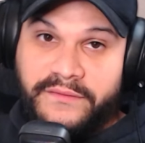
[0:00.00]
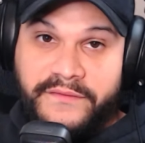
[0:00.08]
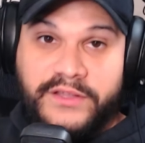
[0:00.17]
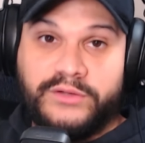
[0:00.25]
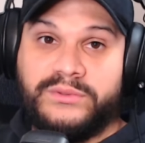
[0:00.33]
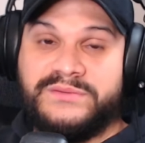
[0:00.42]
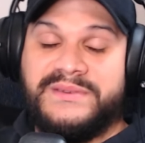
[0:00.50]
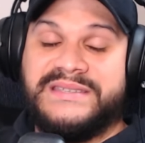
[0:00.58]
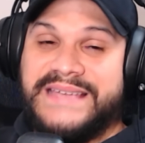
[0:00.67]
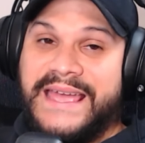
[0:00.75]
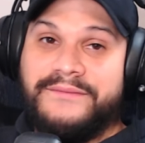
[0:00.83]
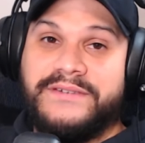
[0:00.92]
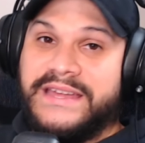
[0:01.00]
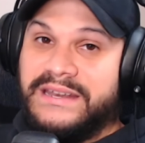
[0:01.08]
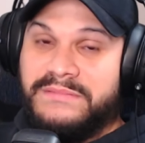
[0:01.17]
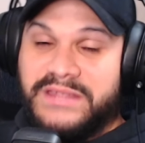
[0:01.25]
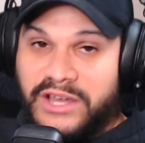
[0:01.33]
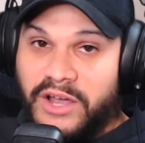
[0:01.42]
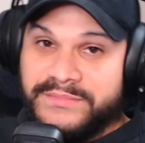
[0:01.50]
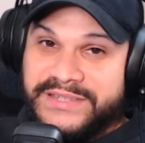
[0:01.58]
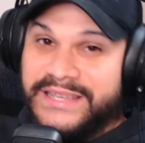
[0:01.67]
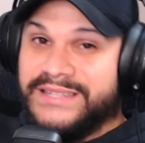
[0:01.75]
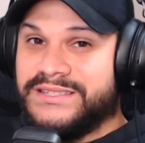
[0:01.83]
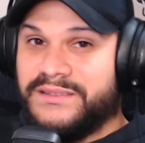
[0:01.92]
the field, which means every enemy that
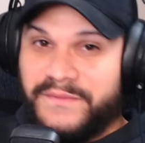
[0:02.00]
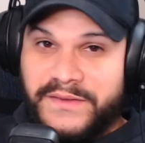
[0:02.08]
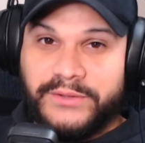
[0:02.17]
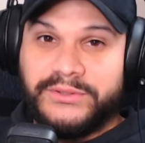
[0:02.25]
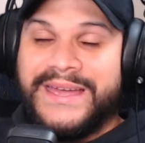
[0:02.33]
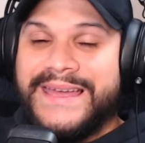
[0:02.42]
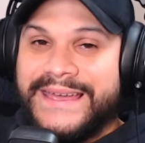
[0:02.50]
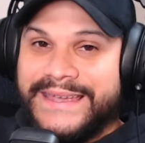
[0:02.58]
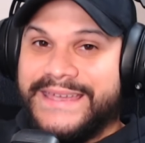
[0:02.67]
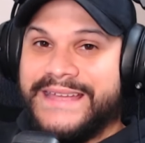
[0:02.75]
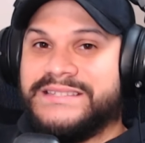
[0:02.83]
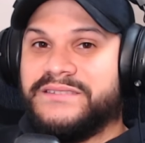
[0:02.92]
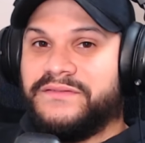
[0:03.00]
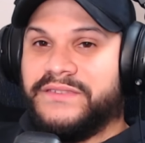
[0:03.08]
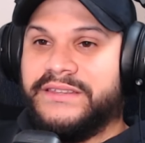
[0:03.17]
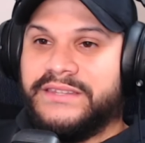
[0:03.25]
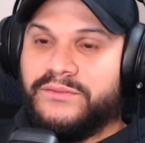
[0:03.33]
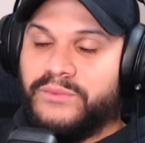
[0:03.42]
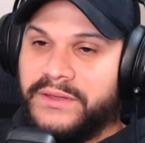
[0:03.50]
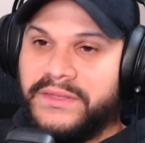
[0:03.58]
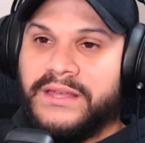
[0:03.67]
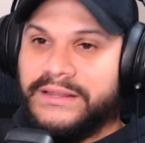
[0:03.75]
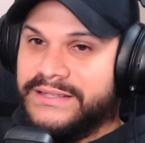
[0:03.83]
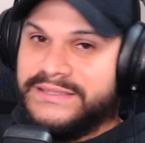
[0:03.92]
comes into the field gets inflicted
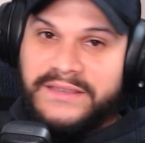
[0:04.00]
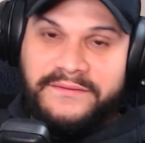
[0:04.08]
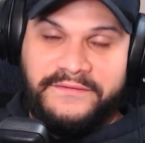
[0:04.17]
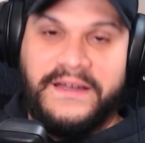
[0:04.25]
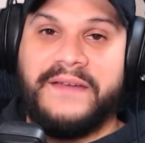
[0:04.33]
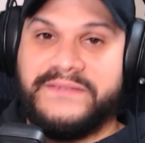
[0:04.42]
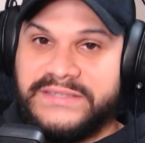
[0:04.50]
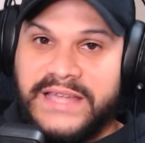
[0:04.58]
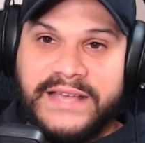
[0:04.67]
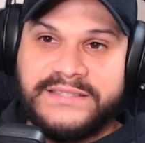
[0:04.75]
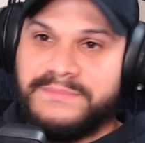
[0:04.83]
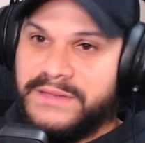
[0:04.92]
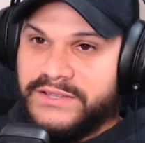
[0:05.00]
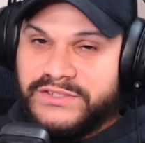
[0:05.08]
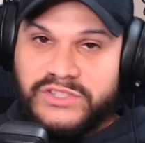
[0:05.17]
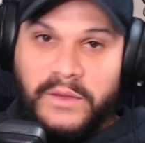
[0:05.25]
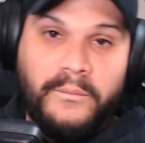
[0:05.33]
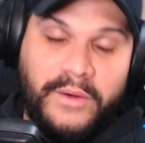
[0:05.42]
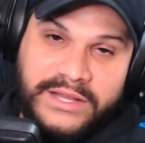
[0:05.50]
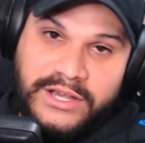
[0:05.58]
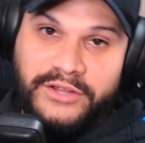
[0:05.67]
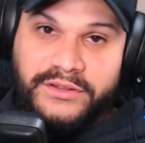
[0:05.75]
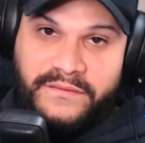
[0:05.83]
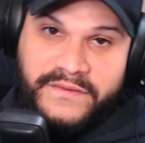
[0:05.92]
with, let's say, 5 stacks because somebody
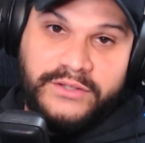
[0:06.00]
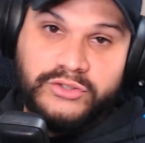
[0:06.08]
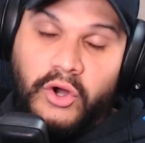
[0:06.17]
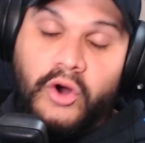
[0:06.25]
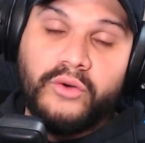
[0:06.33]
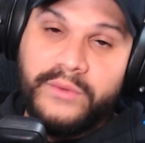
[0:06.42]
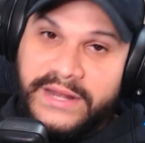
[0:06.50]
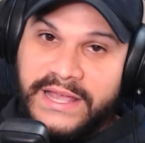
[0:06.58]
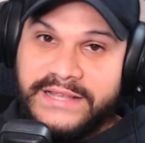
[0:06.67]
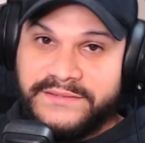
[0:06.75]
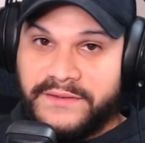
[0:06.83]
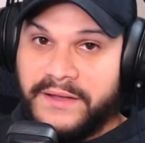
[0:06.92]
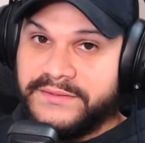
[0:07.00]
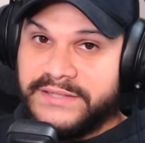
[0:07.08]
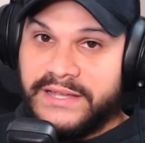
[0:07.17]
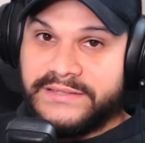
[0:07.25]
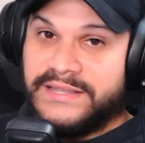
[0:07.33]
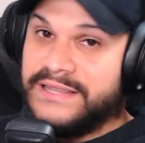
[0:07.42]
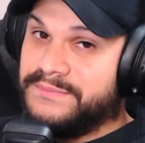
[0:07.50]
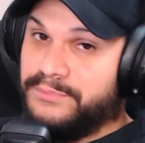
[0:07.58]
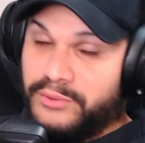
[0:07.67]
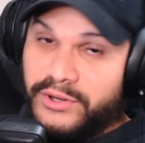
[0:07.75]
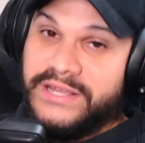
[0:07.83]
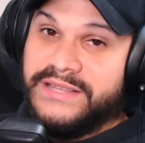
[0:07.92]
on the field already has 5 stacks. That's
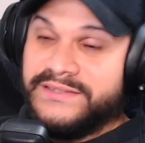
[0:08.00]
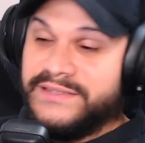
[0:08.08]
pretty